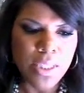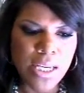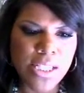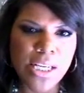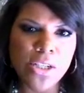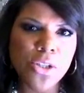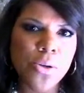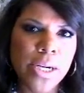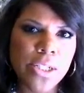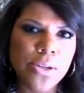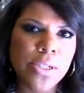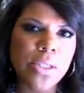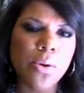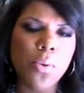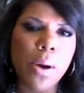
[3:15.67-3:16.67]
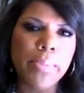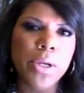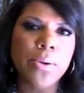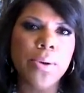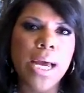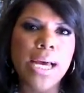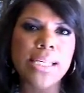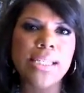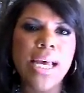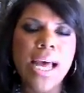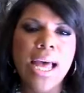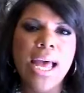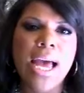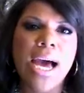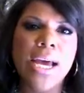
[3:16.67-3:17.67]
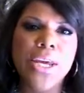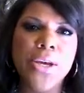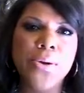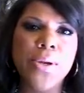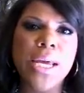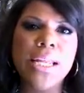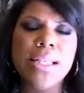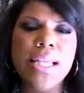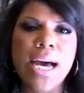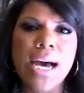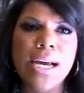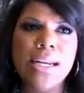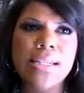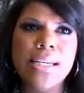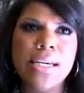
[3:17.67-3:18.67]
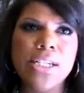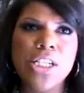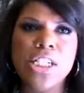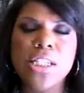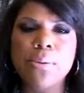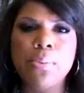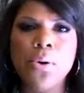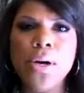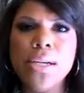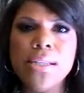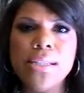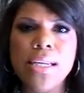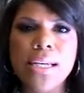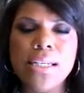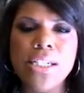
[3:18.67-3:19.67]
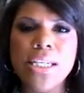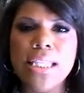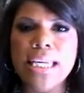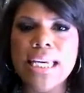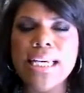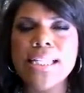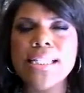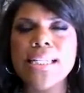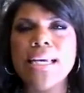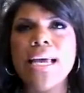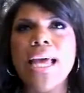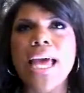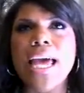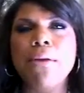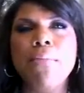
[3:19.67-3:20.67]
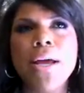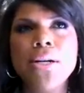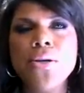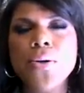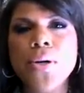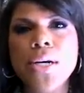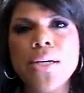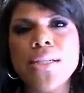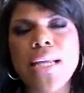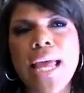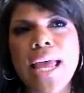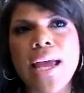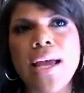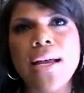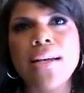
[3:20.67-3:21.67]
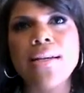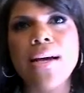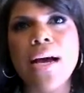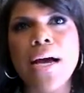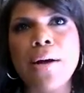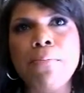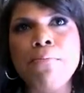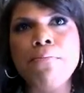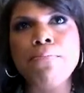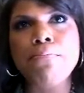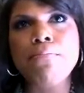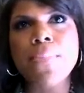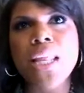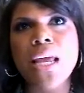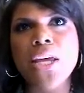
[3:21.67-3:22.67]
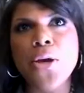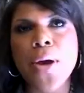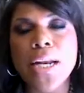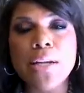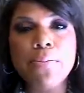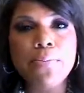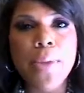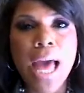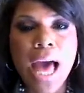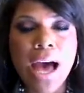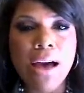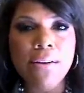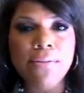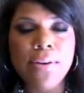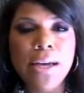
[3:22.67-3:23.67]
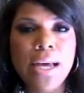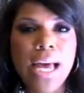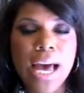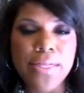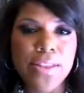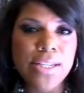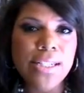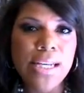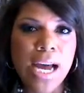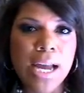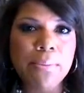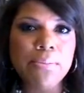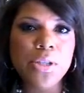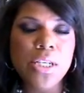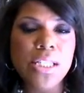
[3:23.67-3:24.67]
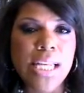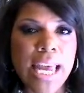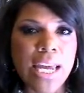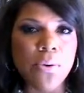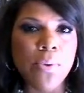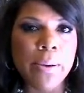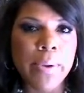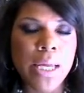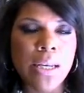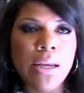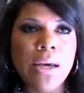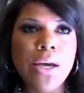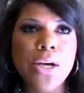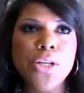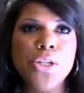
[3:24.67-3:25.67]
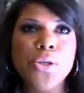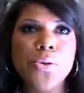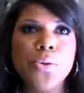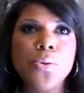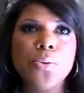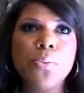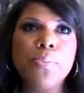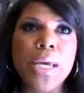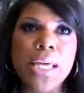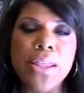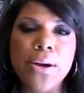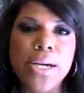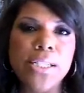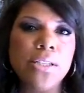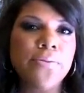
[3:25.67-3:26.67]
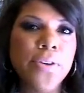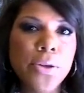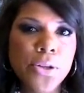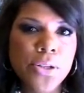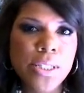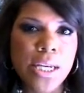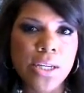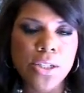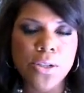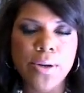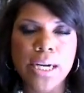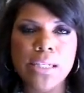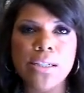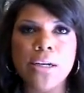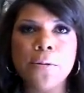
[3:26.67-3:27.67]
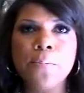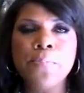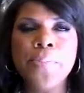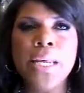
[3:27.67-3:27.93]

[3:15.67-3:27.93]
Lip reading: Sales director is a woman who has a unit that she supports and she leads and mentors, and you had to have, at this time, just 8 women to be there as a future sales director,